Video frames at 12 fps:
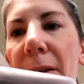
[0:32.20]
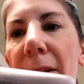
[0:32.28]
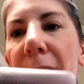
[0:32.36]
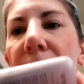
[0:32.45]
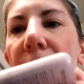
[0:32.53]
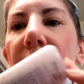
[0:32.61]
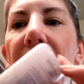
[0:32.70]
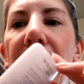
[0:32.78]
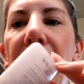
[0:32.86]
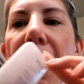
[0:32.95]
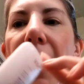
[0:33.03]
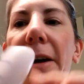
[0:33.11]
That's
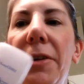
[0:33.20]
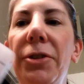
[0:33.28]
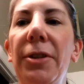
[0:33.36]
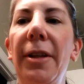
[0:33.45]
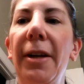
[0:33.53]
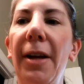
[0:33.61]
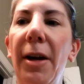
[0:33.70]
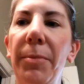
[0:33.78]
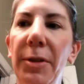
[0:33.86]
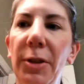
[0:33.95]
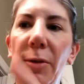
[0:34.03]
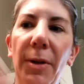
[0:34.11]
volcanic ash. That
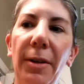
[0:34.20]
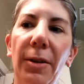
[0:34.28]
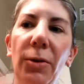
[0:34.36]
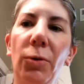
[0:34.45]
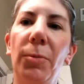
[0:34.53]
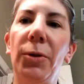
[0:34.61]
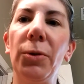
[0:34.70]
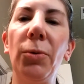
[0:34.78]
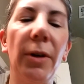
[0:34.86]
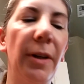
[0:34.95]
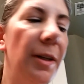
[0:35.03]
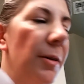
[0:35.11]
happens to be in the normal to
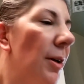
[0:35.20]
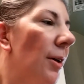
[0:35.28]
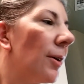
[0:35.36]
oily.